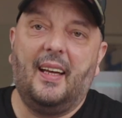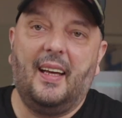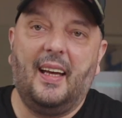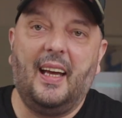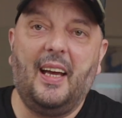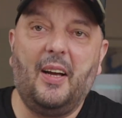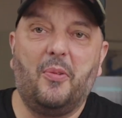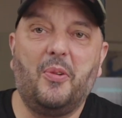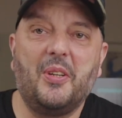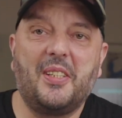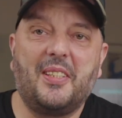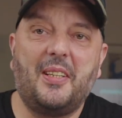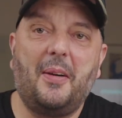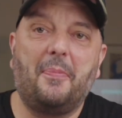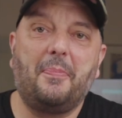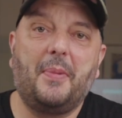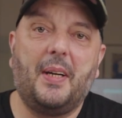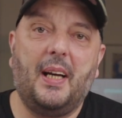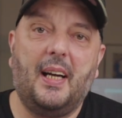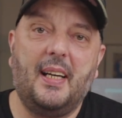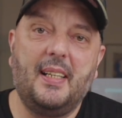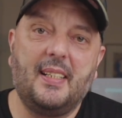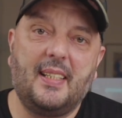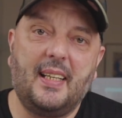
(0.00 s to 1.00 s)
Hey, what's up
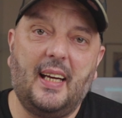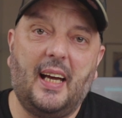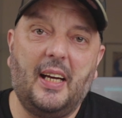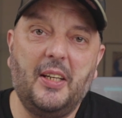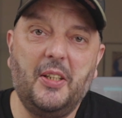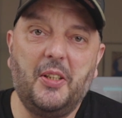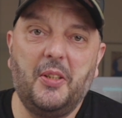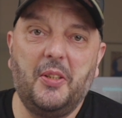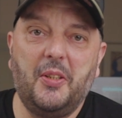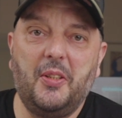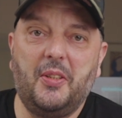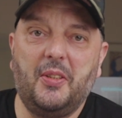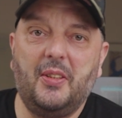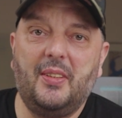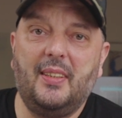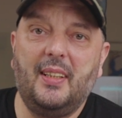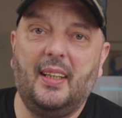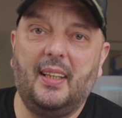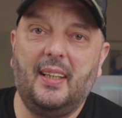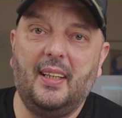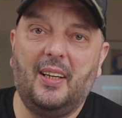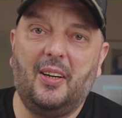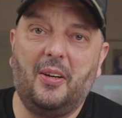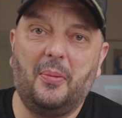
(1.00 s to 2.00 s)
guys? How you doing
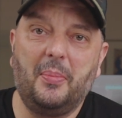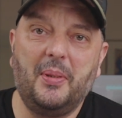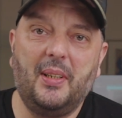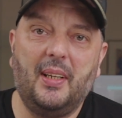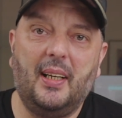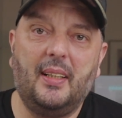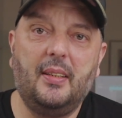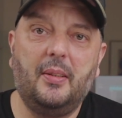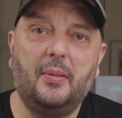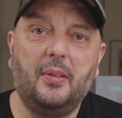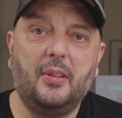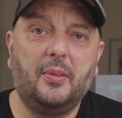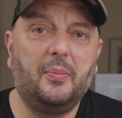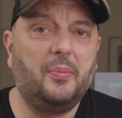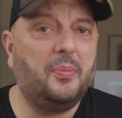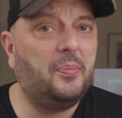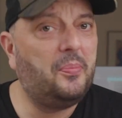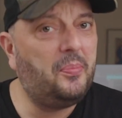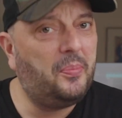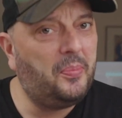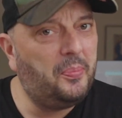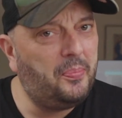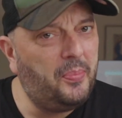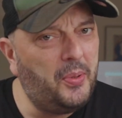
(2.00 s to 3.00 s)
today? Hope you had a
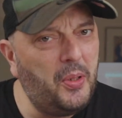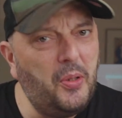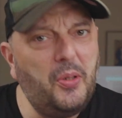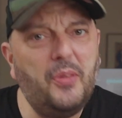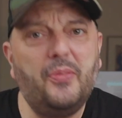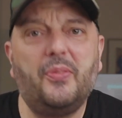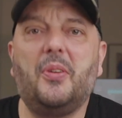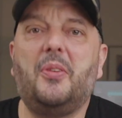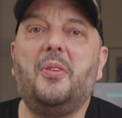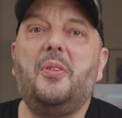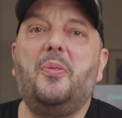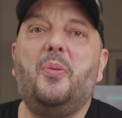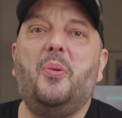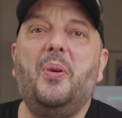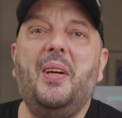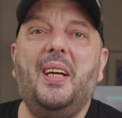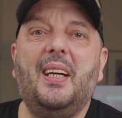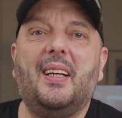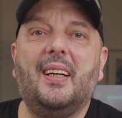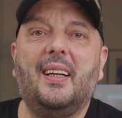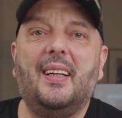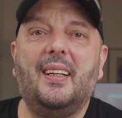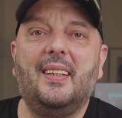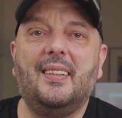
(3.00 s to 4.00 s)
beautiful
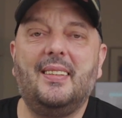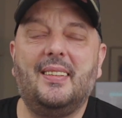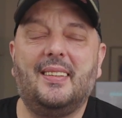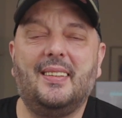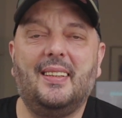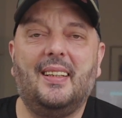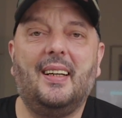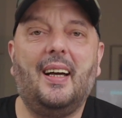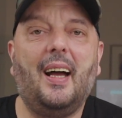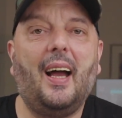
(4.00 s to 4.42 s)
weekend.